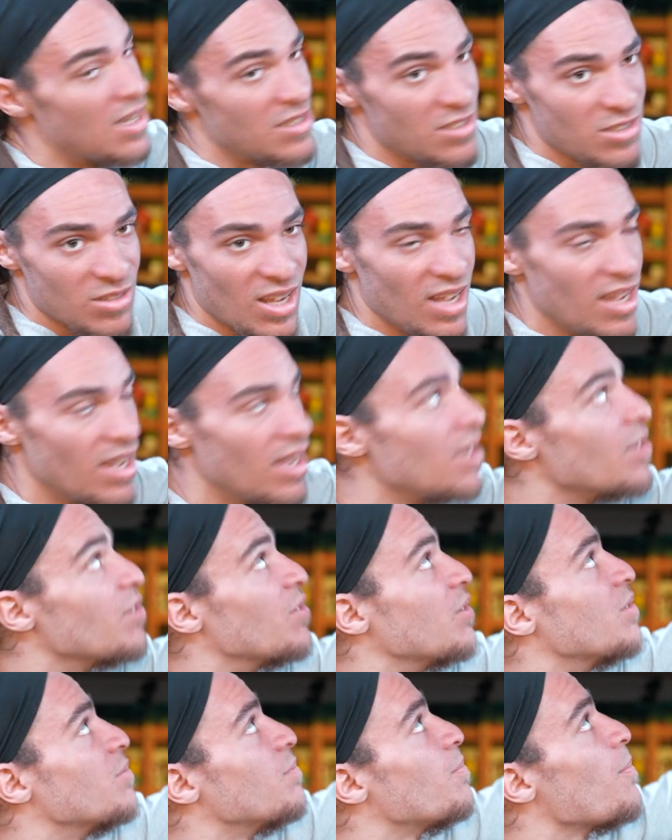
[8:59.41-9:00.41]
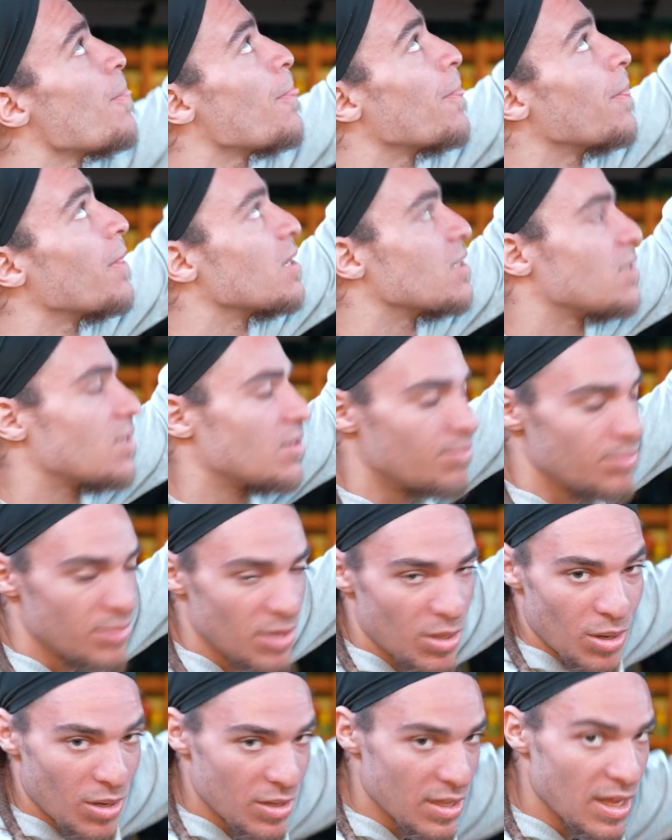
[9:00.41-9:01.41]
so hot, you can
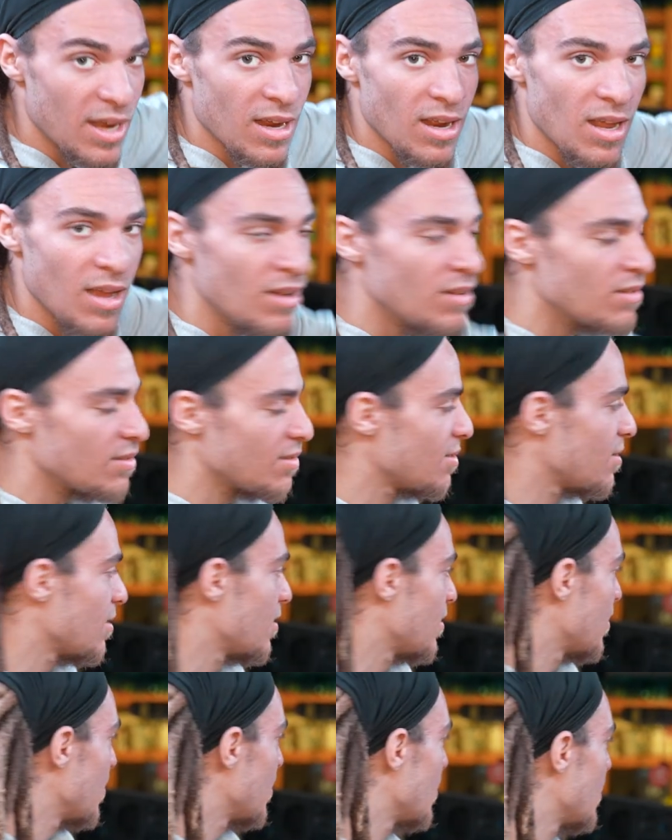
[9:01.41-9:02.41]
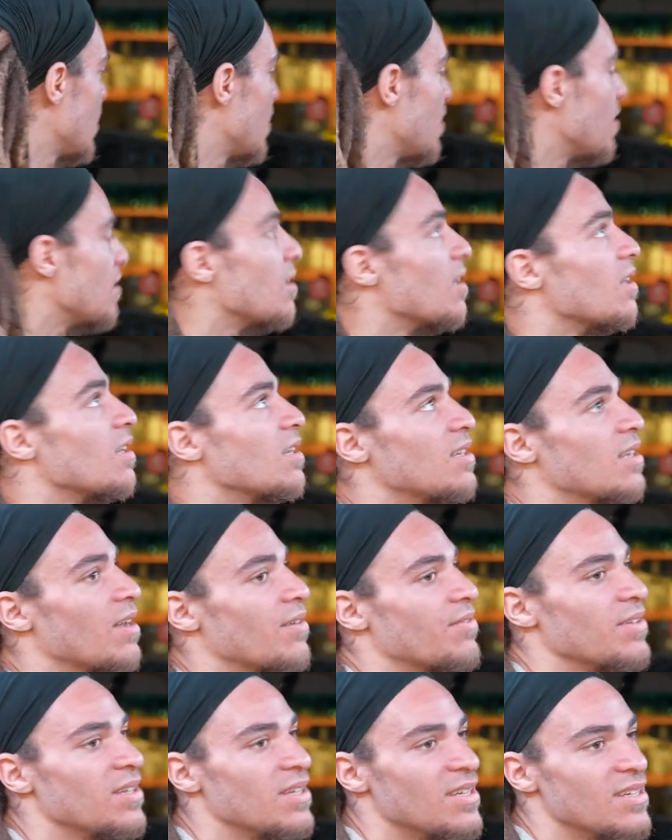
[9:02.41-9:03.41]
blow all the air out. It's
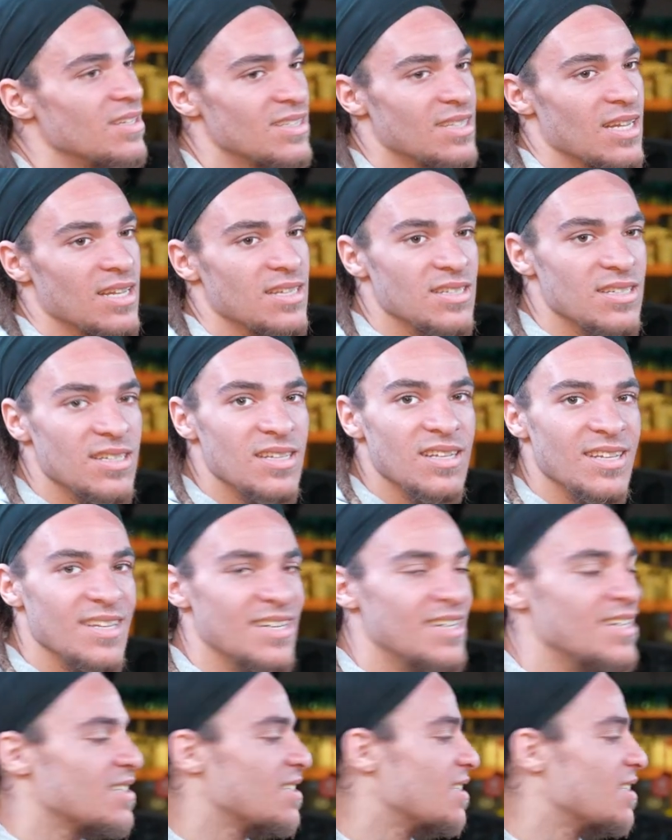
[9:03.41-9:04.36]
definitely a necessity, and it's